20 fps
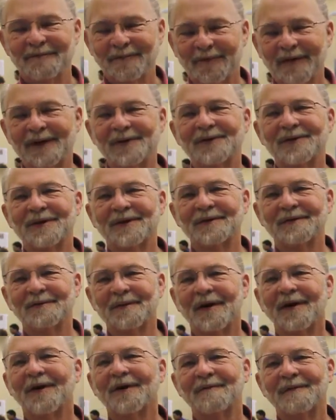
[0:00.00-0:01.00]
Friends of
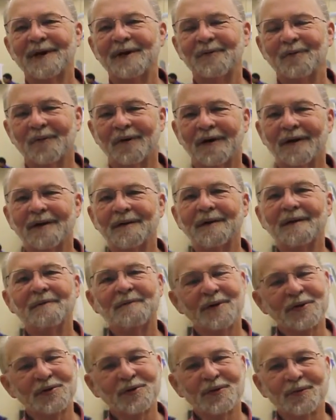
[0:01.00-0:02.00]
RV1,
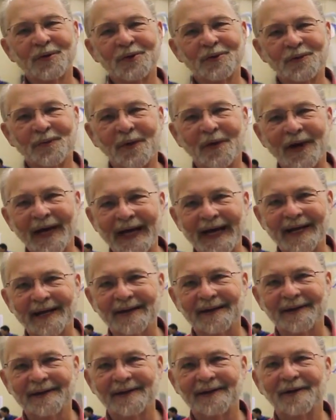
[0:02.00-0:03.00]
Mr. Bruce
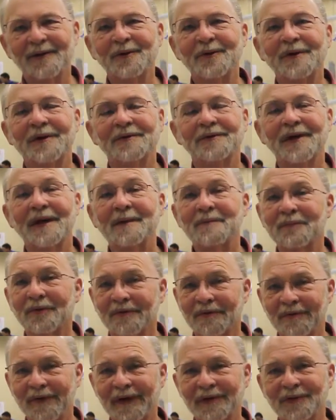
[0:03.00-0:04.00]
Bohannon, who is a
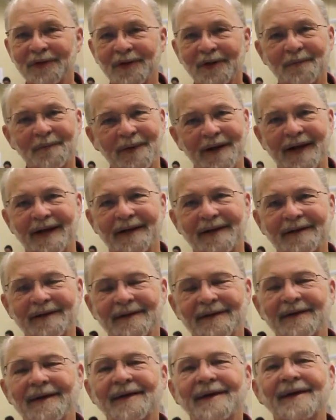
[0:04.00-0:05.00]
professional pilot,
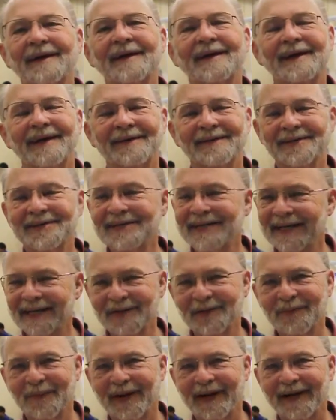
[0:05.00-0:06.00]
he's a
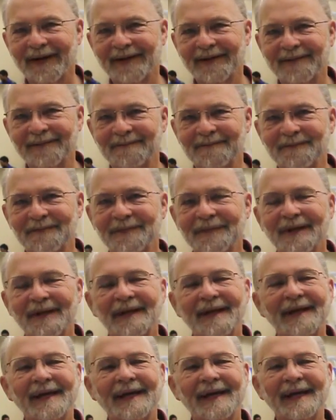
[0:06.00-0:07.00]
test pilot.
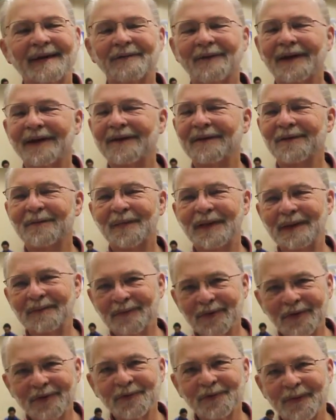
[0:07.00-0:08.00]
It will either be
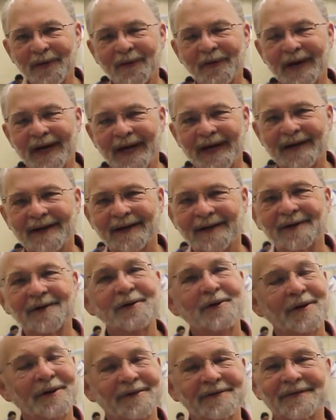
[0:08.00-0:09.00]
Bruce Bohannon,
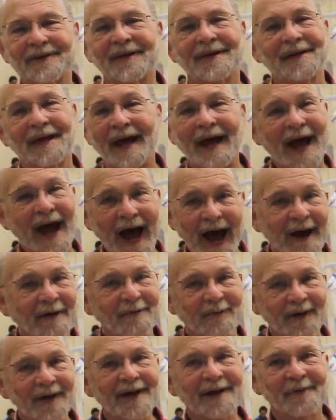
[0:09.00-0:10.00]
who has said, I
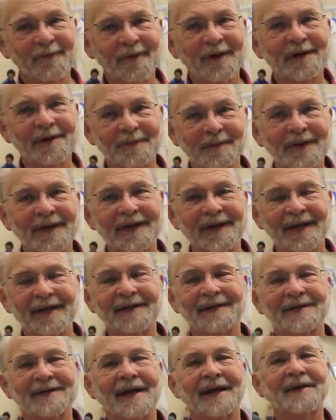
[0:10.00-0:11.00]
really want to
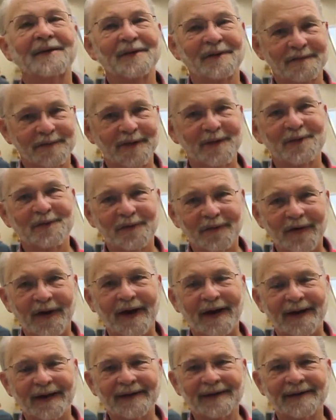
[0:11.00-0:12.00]
take the first
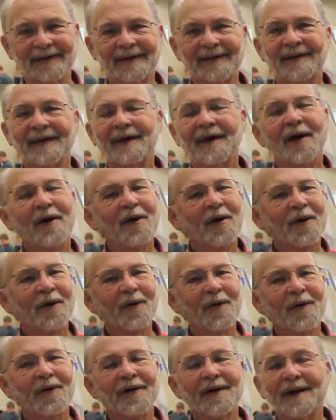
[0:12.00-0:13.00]
flight,
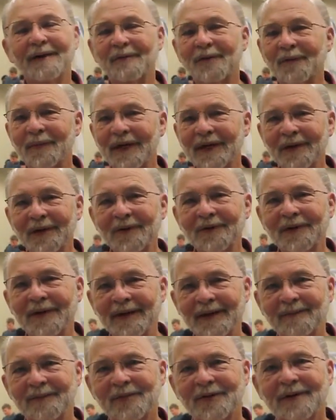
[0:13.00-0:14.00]
or it will be Hoot
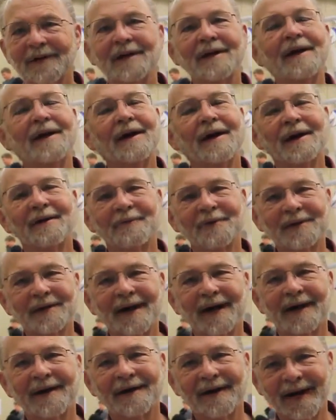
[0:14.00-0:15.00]
Gibson, a
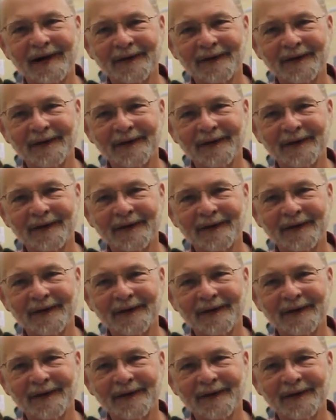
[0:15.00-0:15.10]
retired